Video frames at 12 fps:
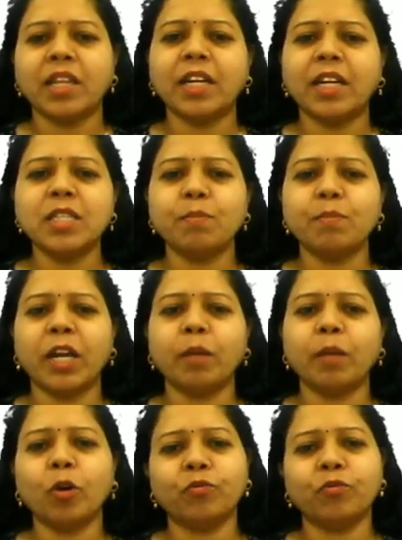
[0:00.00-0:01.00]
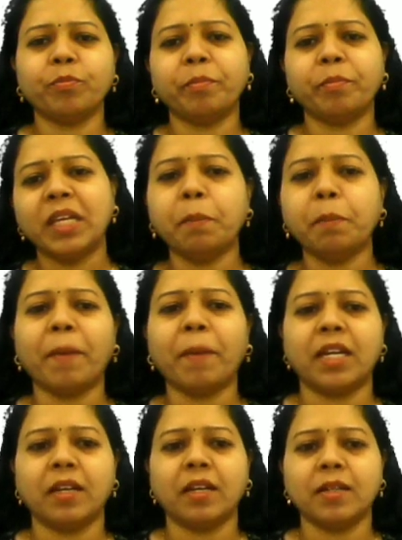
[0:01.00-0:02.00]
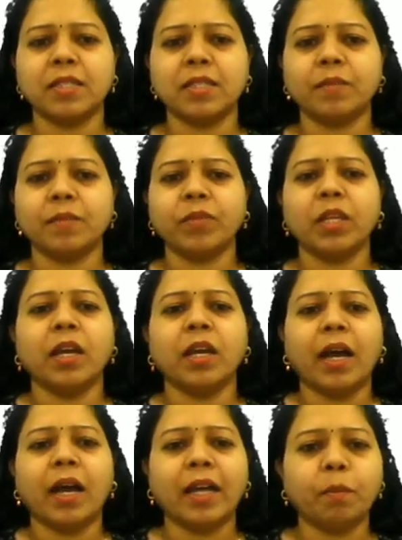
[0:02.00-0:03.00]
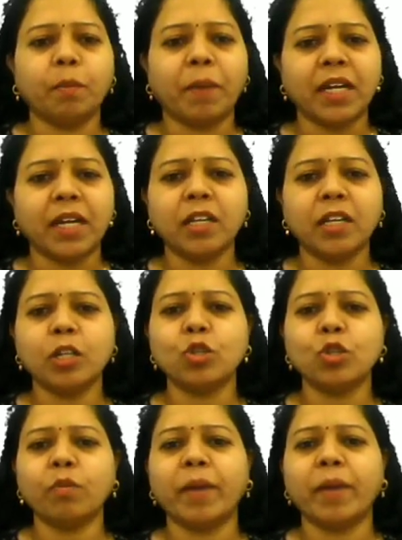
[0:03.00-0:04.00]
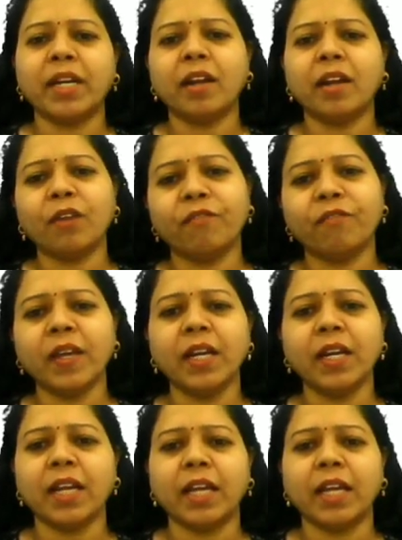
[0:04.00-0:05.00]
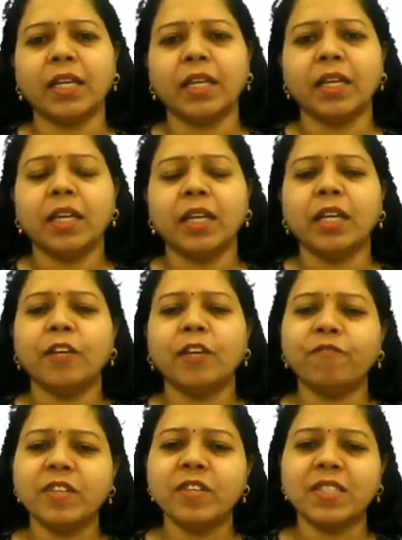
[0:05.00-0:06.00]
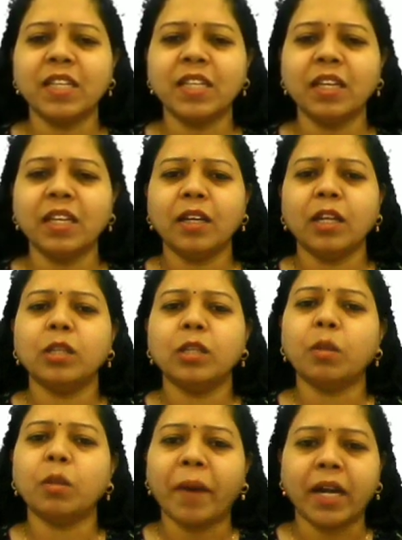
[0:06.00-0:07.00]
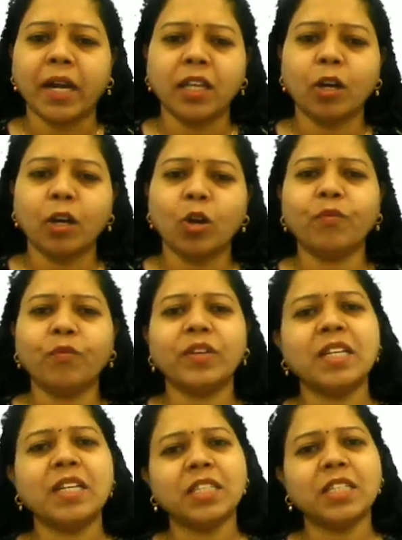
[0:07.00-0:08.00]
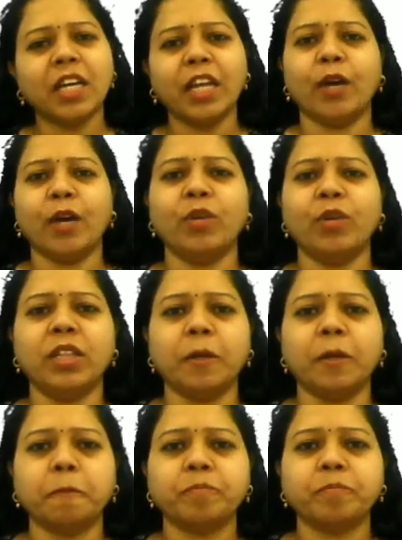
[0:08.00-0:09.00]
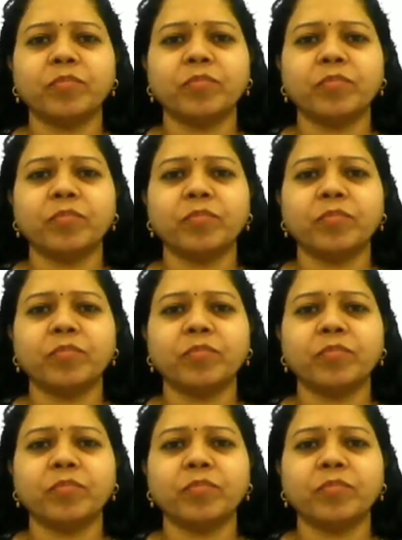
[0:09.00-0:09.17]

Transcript: that is made up of many particles. And the particles of matter are very tiny. If we see, the particle of each and everything